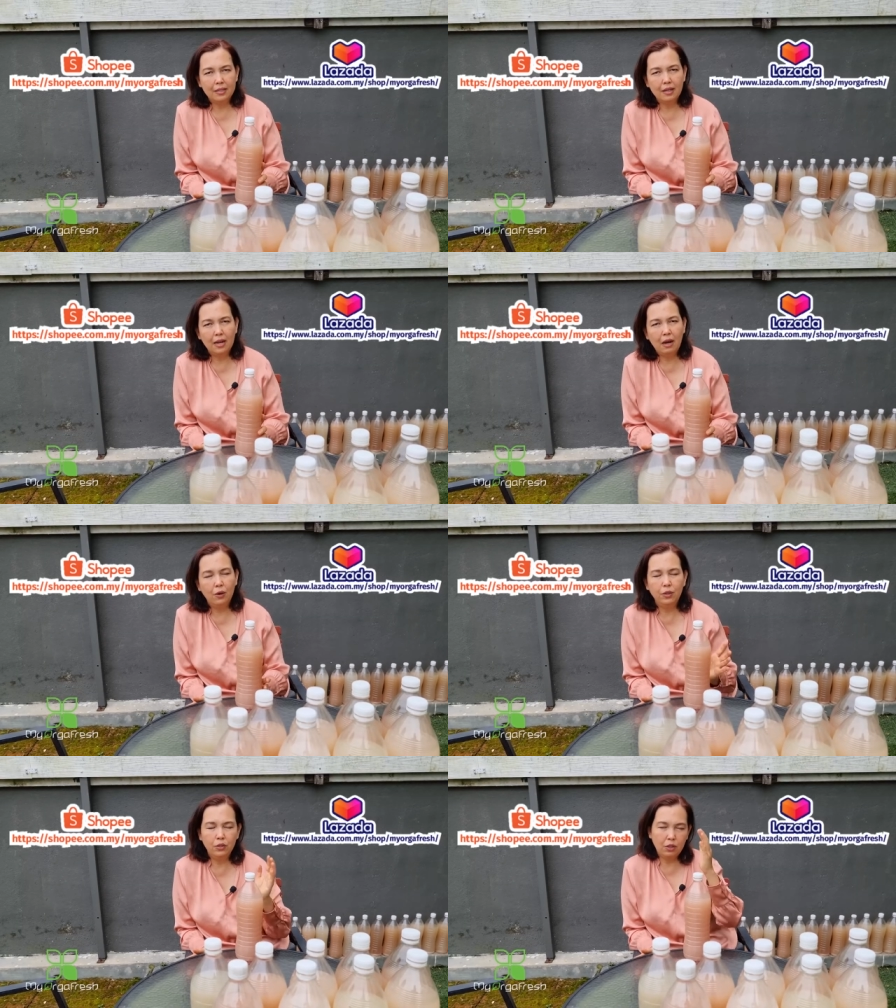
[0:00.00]

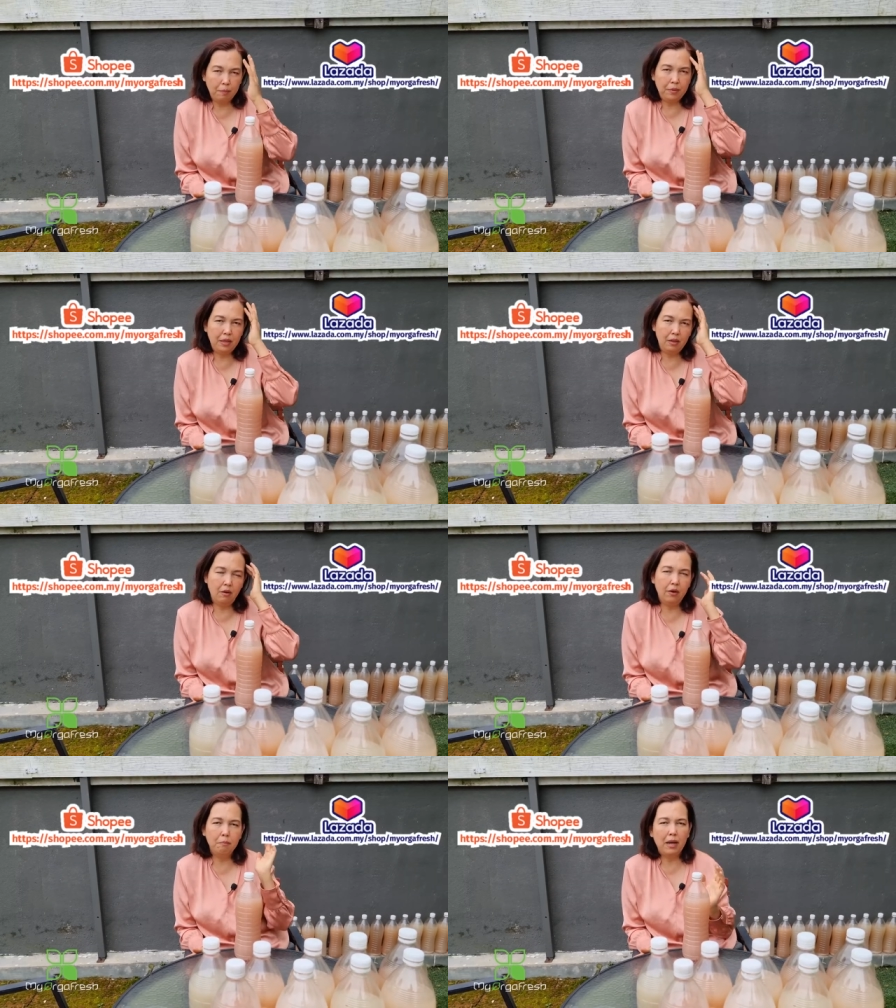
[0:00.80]
Lazada or the
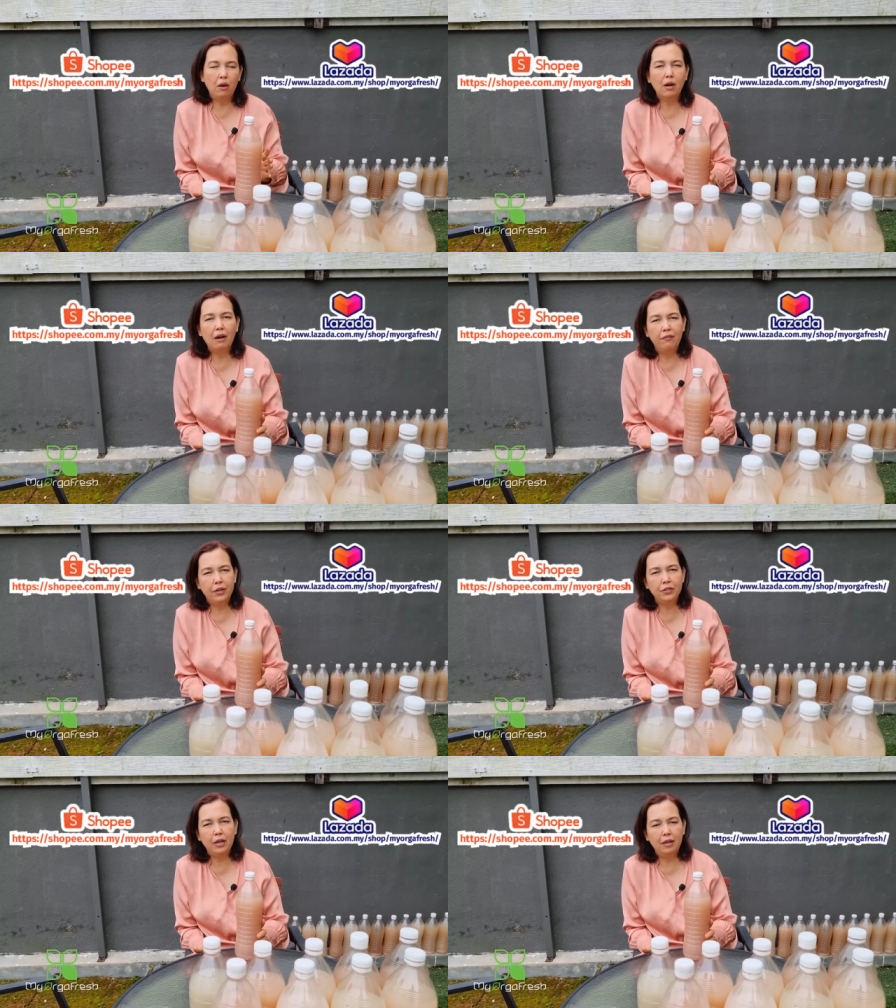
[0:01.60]
Shopee on
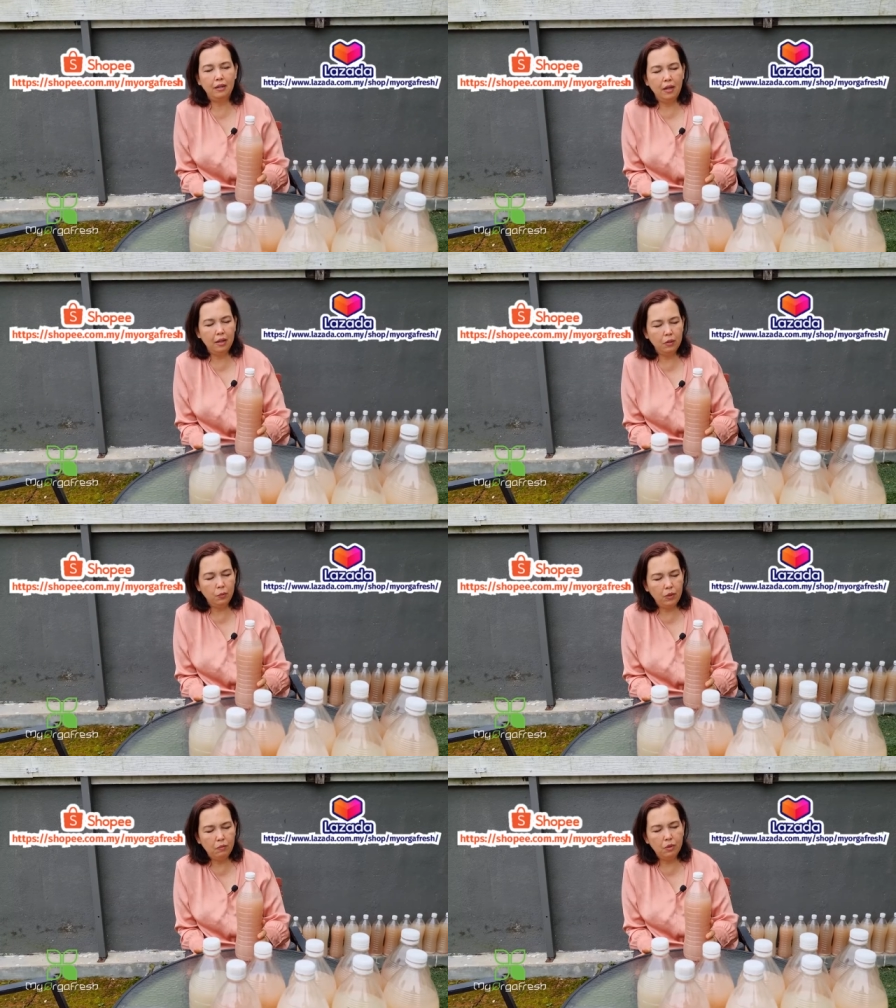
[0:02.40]
MyOrgaFresh and
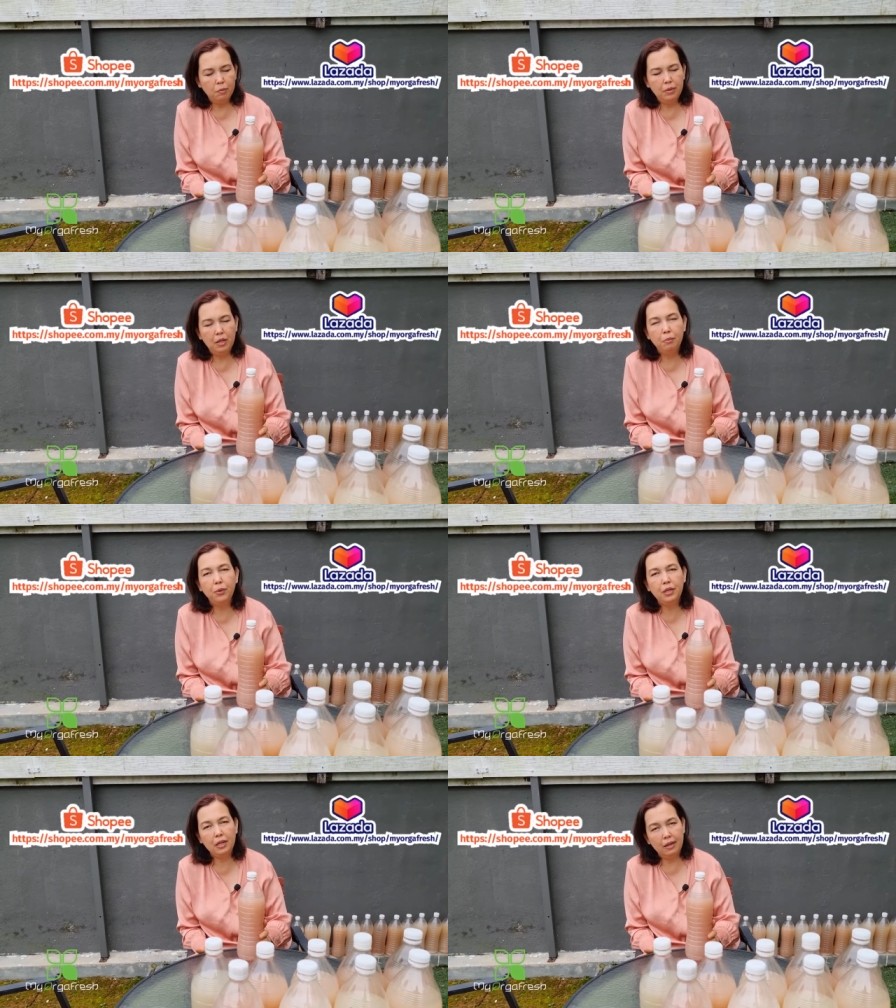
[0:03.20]
then we will be
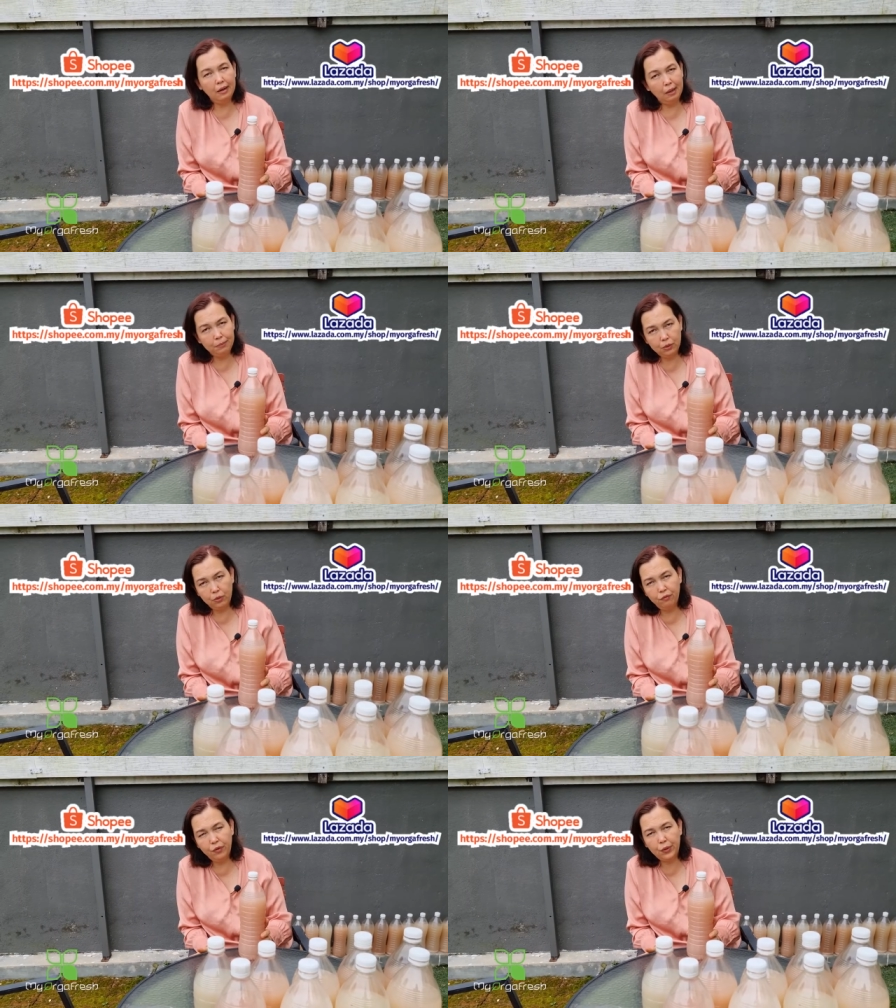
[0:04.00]
putting it up
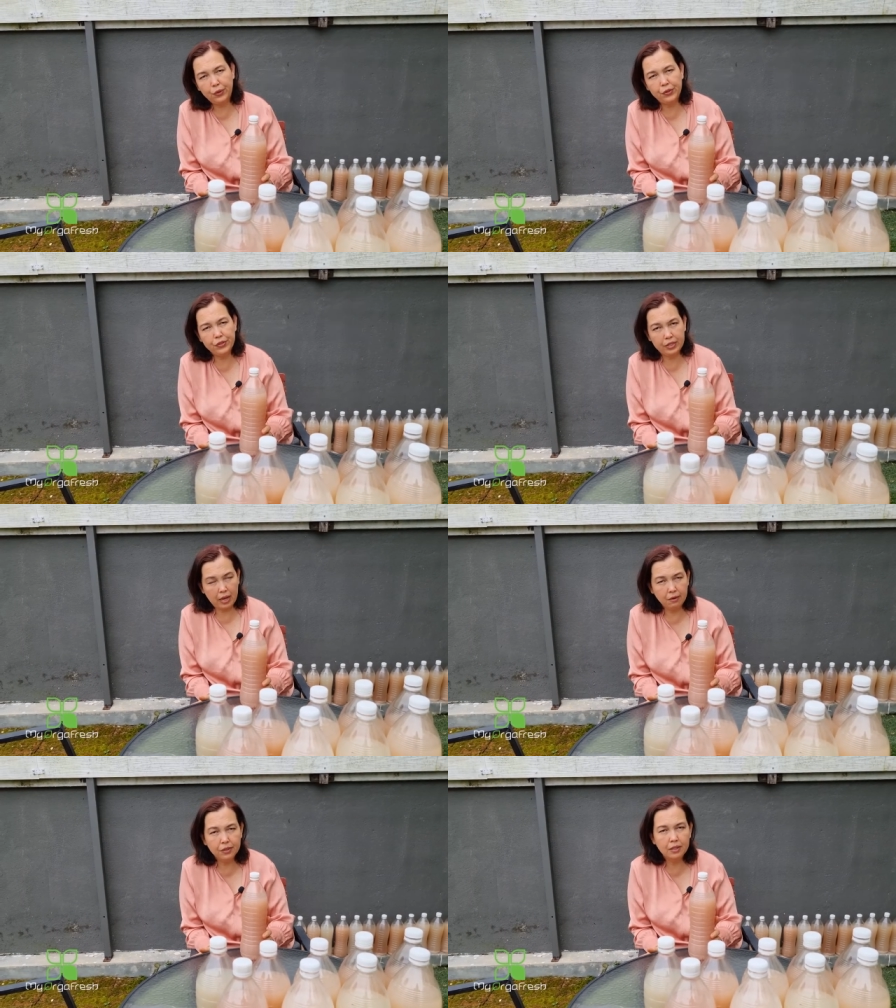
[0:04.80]
soon for
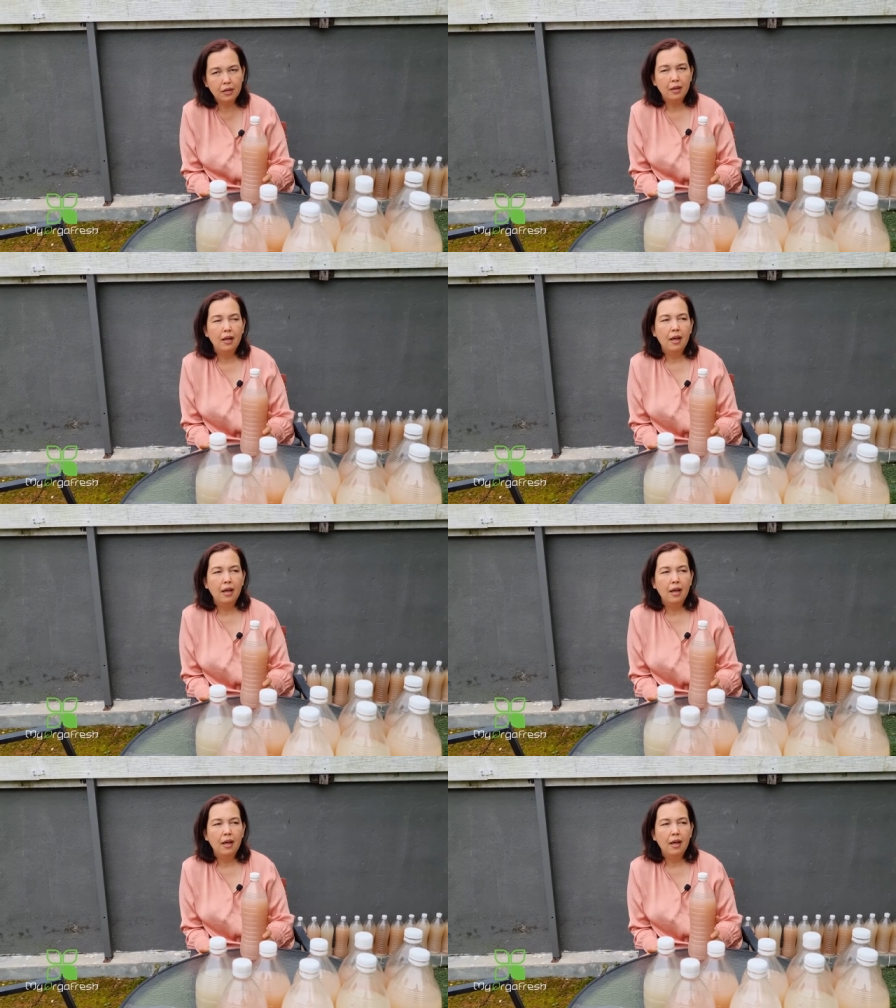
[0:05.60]
sales.